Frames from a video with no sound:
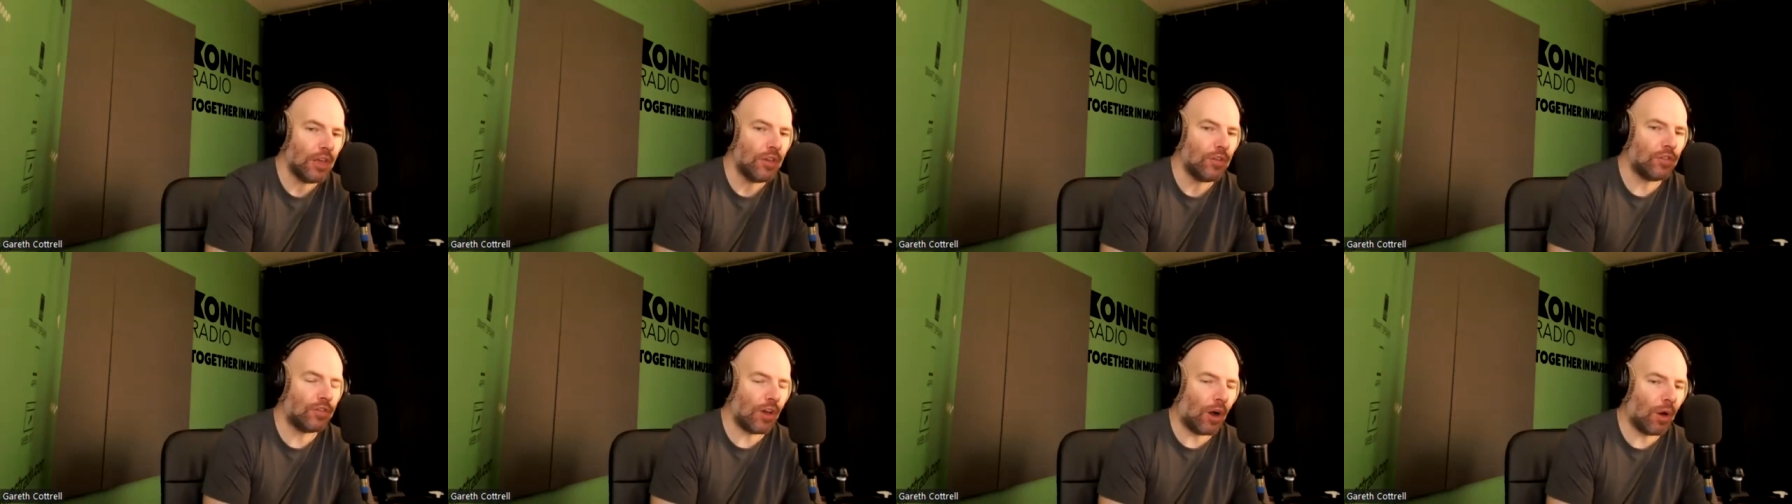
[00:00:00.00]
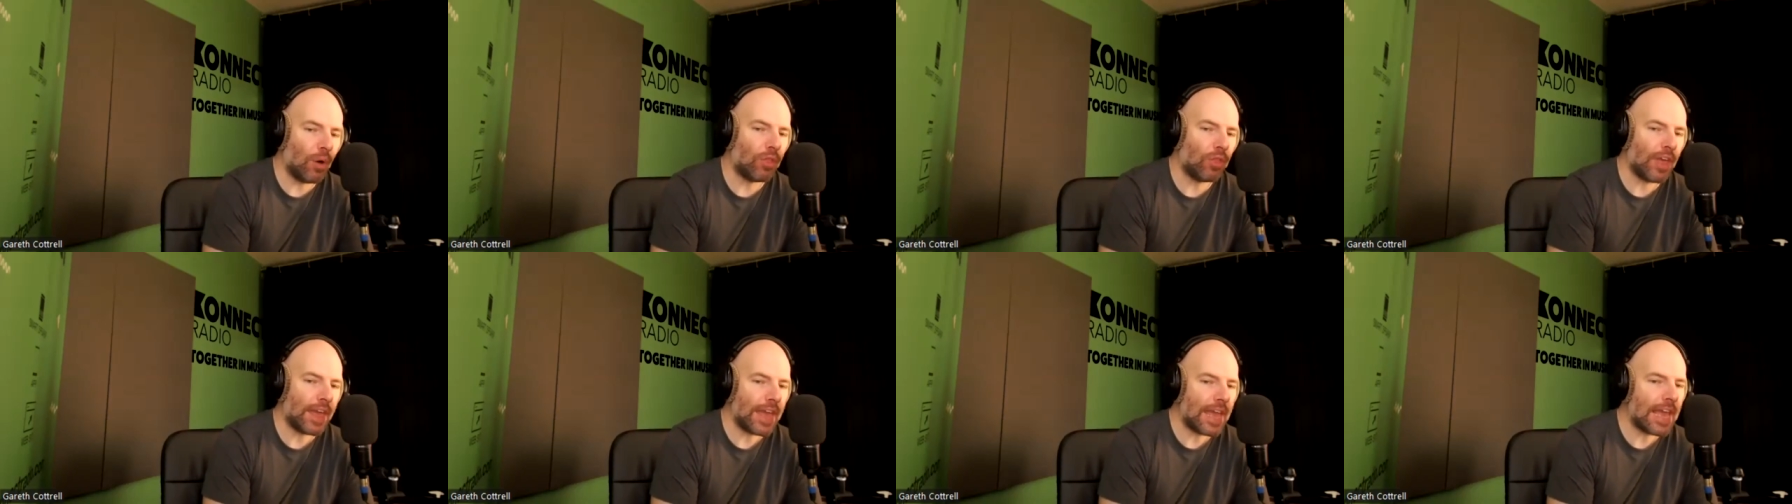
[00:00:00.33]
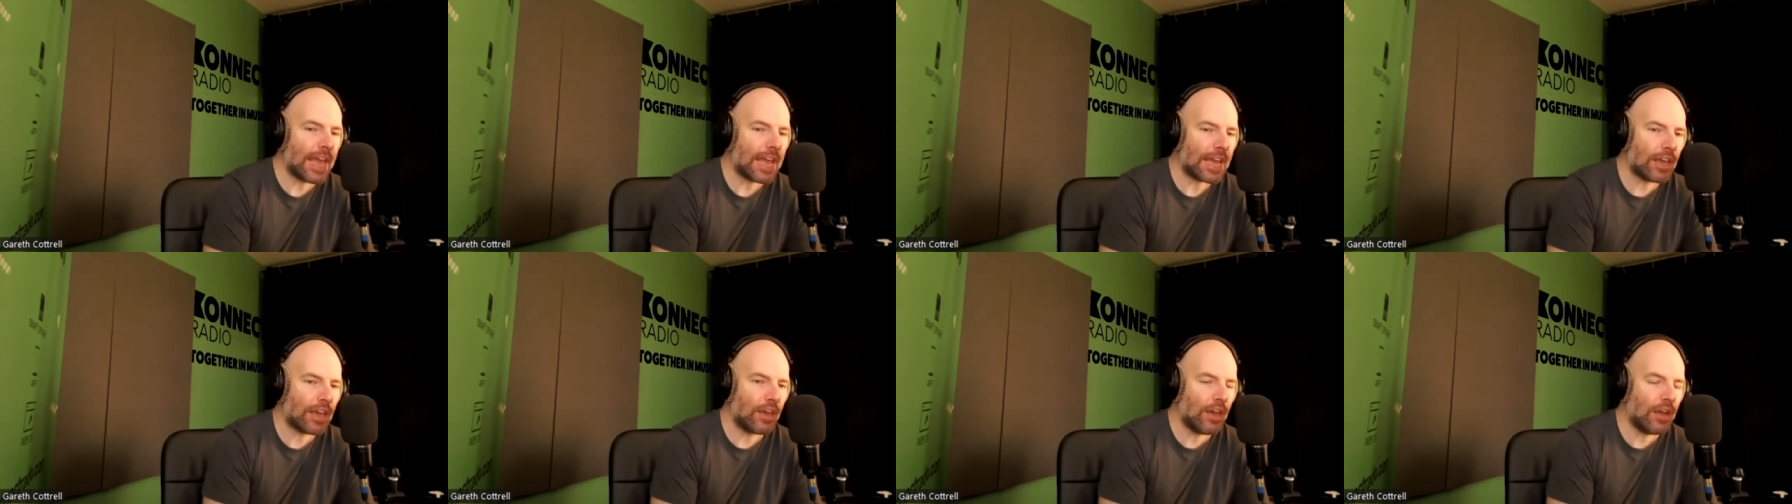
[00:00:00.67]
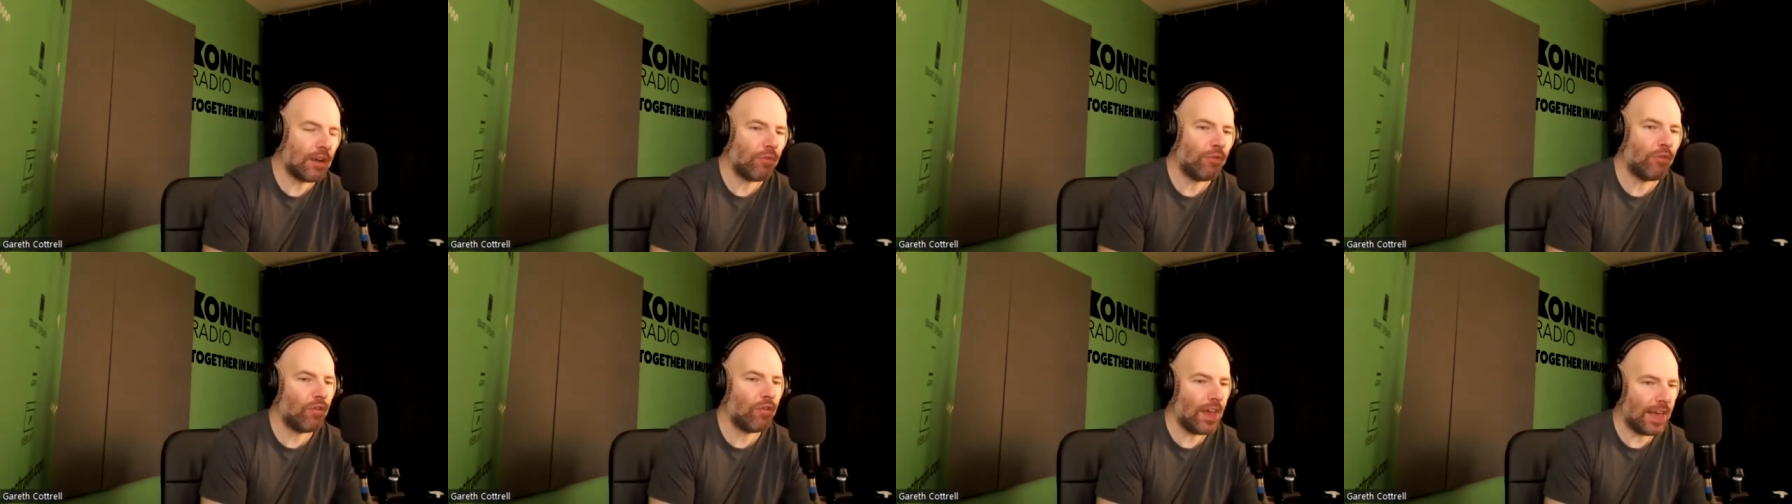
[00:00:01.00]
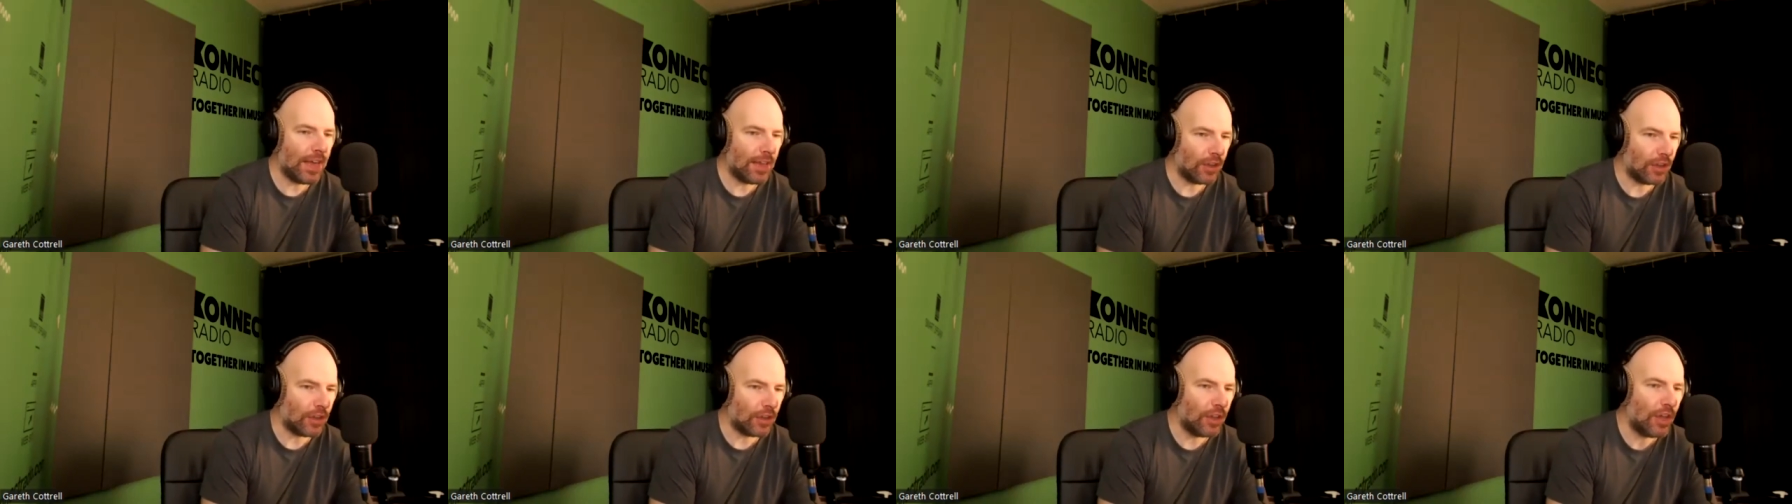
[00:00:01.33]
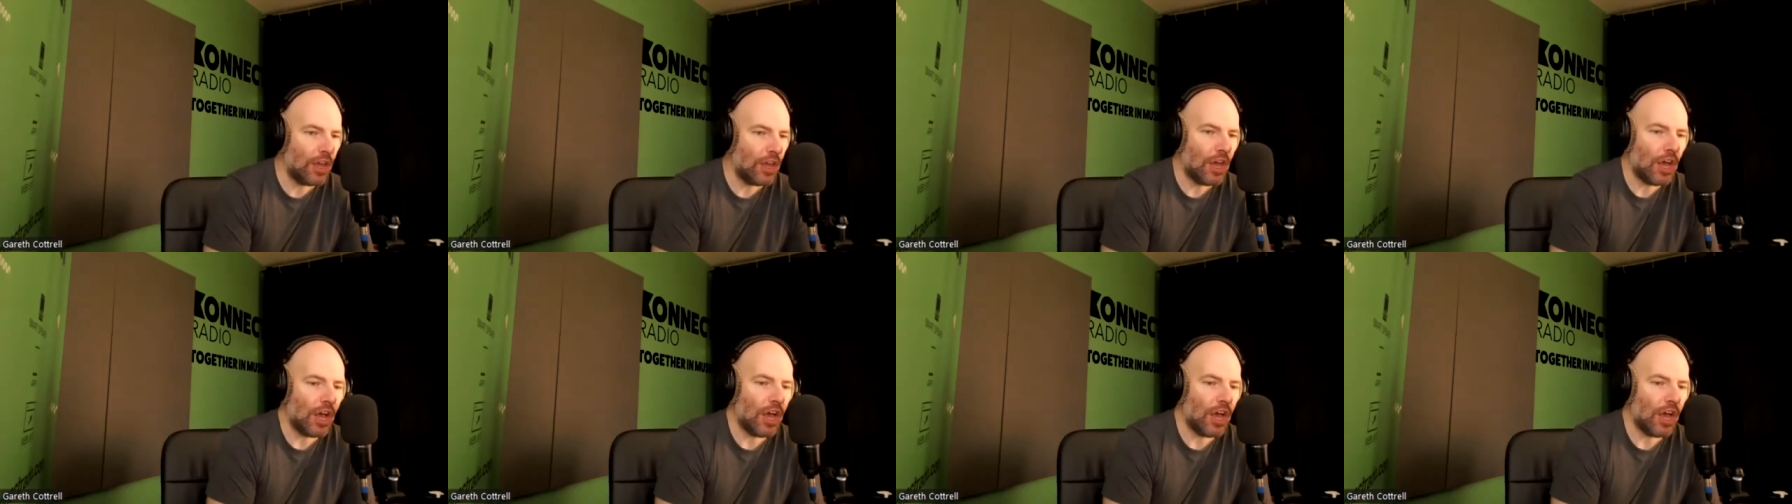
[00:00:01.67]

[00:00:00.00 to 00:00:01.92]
so that it can fill